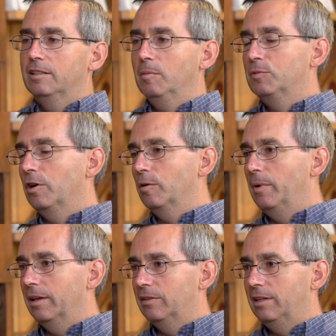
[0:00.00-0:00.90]
Some talk
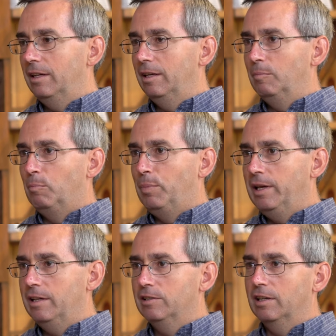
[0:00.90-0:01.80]
about the
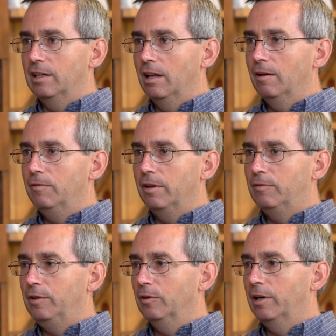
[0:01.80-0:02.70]
peace and love they
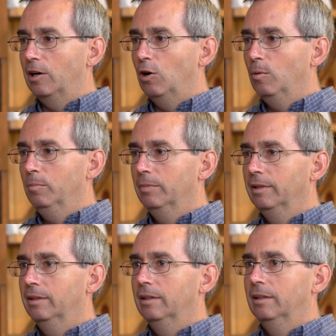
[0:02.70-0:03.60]
feel in our home.
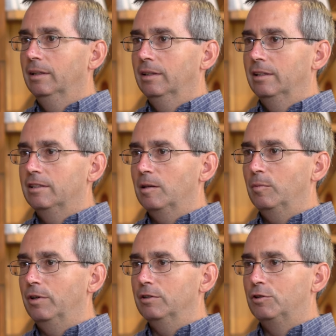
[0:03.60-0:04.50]
Some
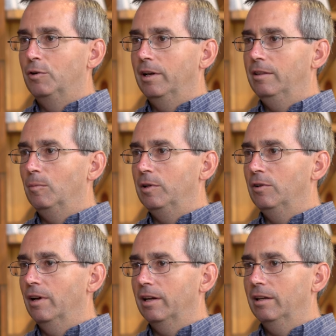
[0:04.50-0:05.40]
are intrigued that we
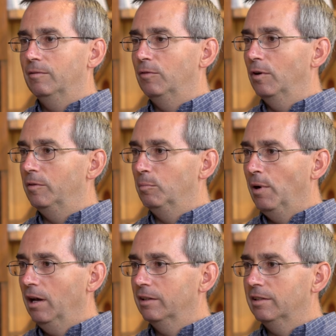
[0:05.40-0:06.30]
do not get involved in
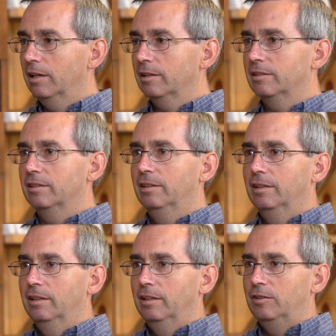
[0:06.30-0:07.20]
politics,
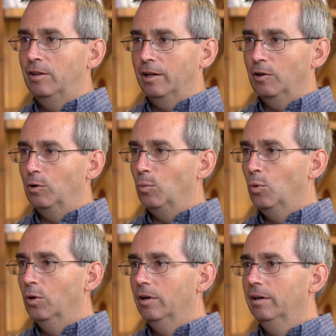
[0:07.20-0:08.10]
do not go to
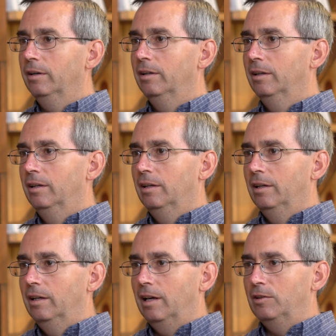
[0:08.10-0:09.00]
war,
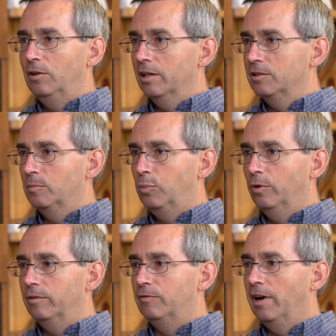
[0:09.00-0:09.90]
and do not
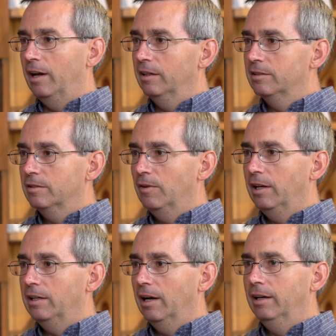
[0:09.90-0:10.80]
support violence of
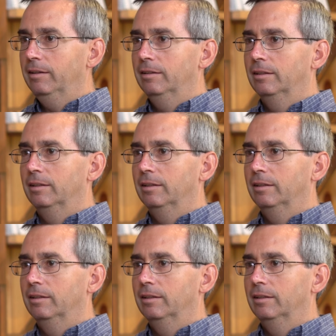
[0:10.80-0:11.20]
any kind.